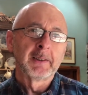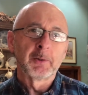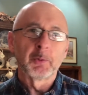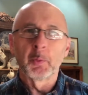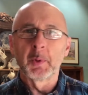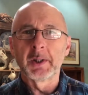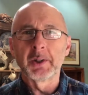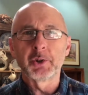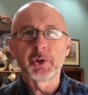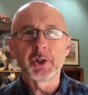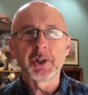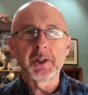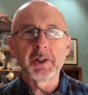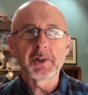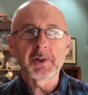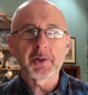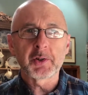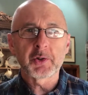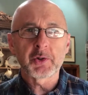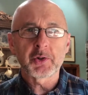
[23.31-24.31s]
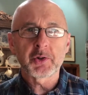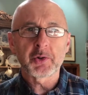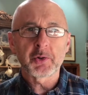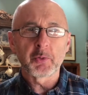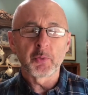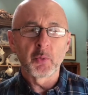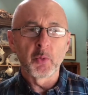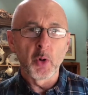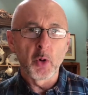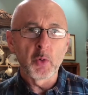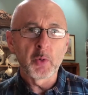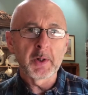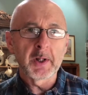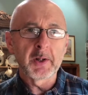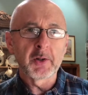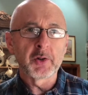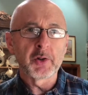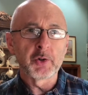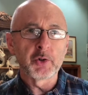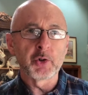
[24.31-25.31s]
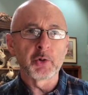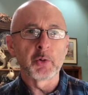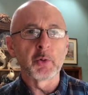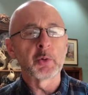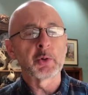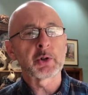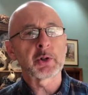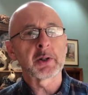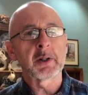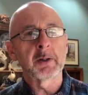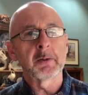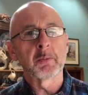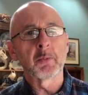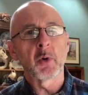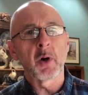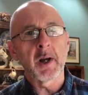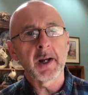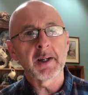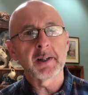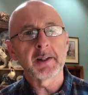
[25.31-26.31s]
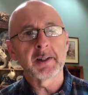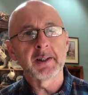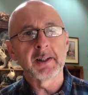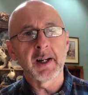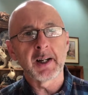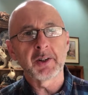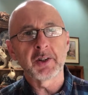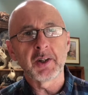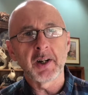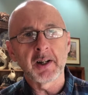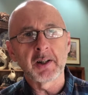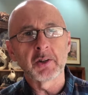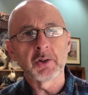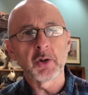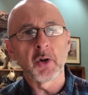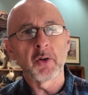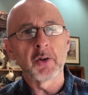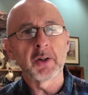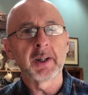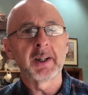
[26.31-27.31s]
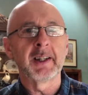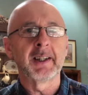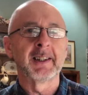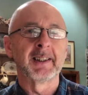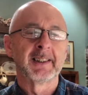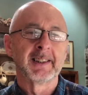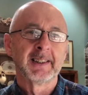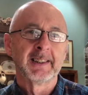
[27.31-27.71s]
when Jesus rode into Jerusalem riding that young donkey,